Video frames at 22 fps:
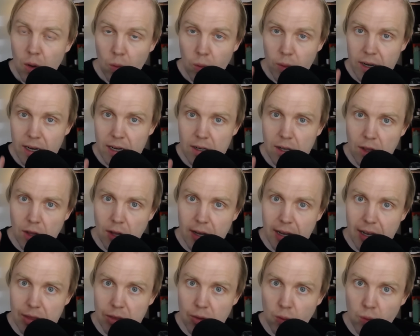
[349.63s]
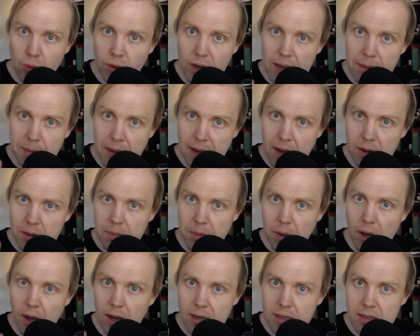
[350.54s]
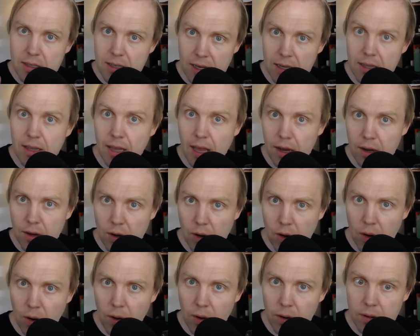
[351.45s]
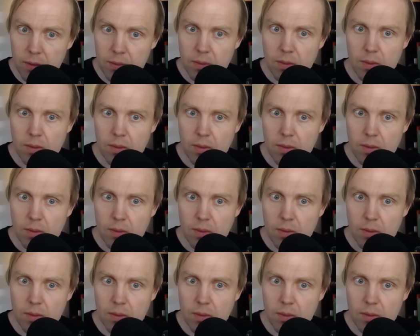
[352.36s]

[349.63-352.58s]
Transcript: We need to look at the rebound box in that card.